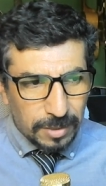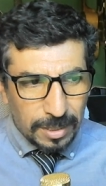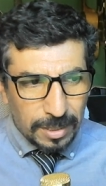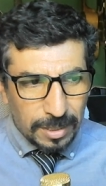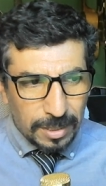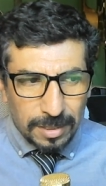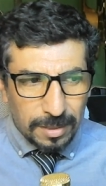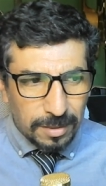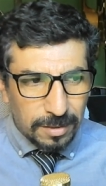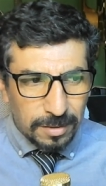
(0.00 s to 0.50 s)

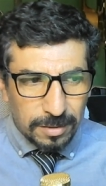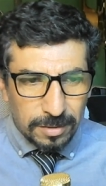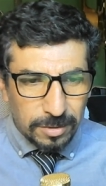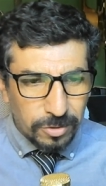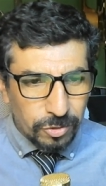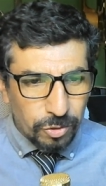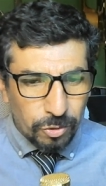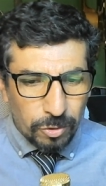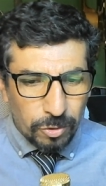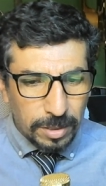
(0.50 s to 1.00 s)
Again,
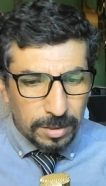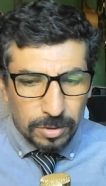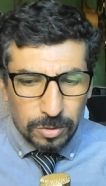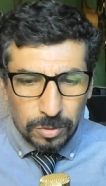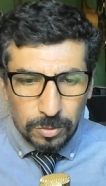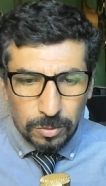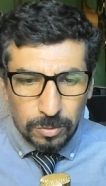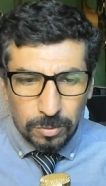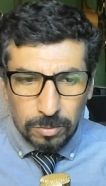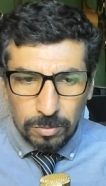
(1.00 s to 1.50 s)
trying
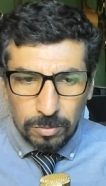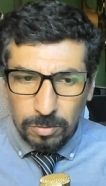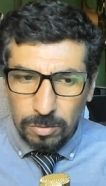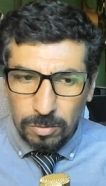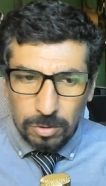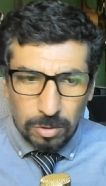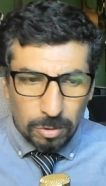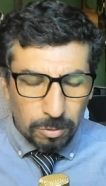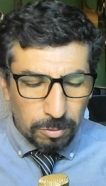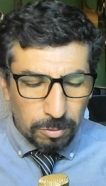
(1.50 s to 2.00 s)
to
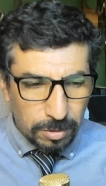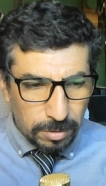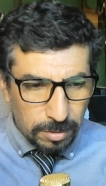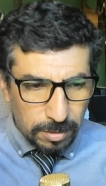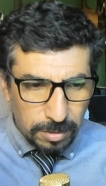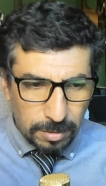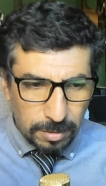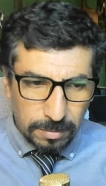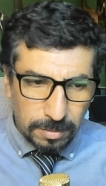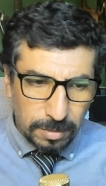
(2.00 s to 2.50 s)
lower
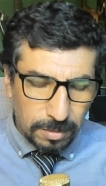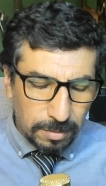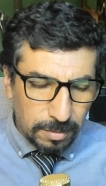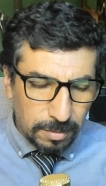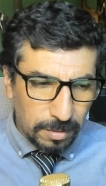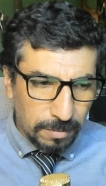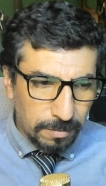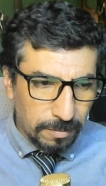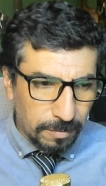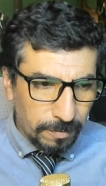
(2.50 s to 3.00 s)
the